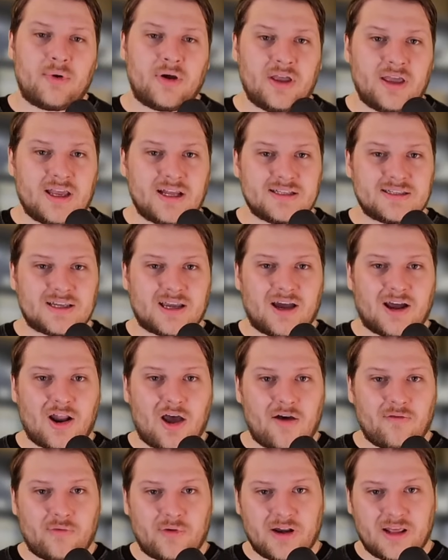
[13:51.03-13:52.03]
he gets cut
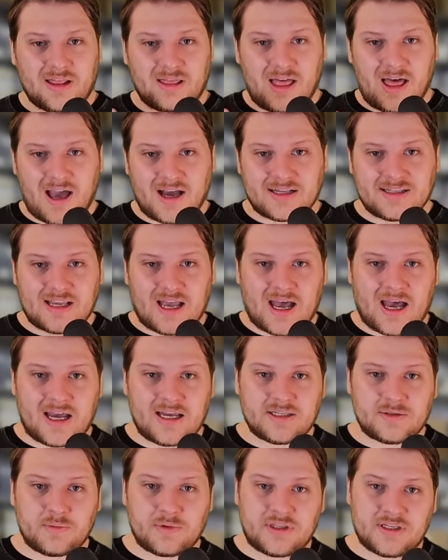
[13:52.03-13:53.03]
off when he locks
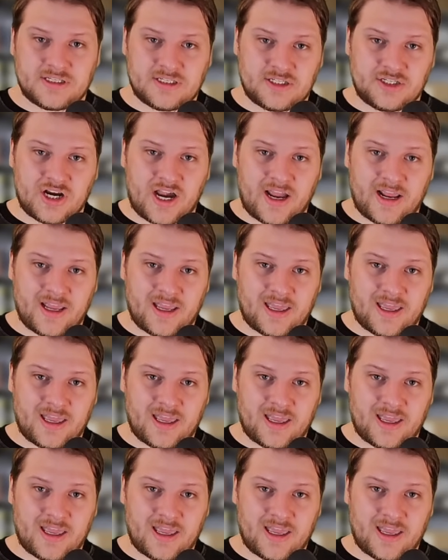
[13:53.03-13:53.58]
eyes with this giant